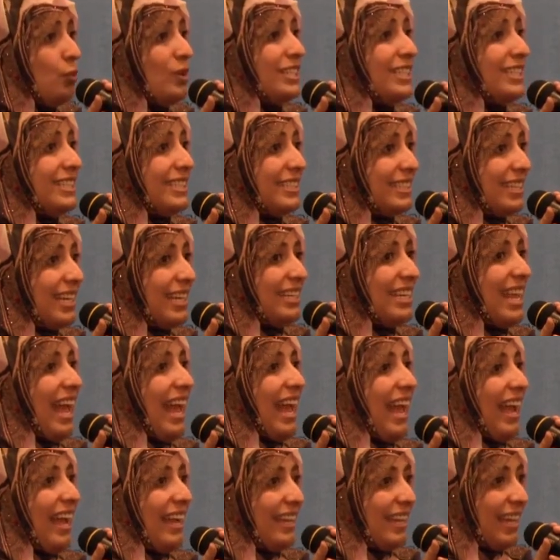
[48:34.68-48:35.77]
When she said,
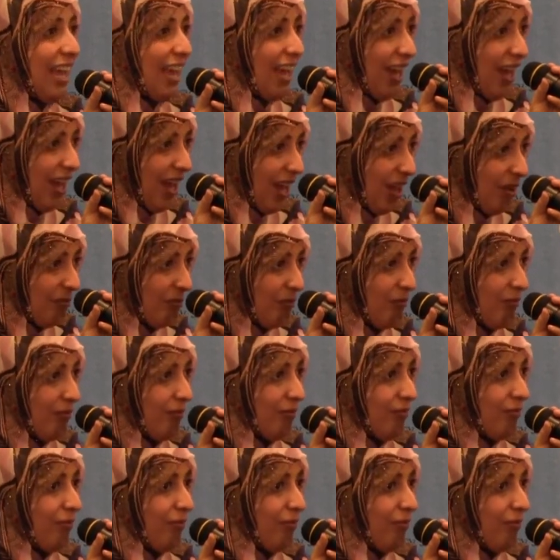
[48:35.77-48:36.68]
I am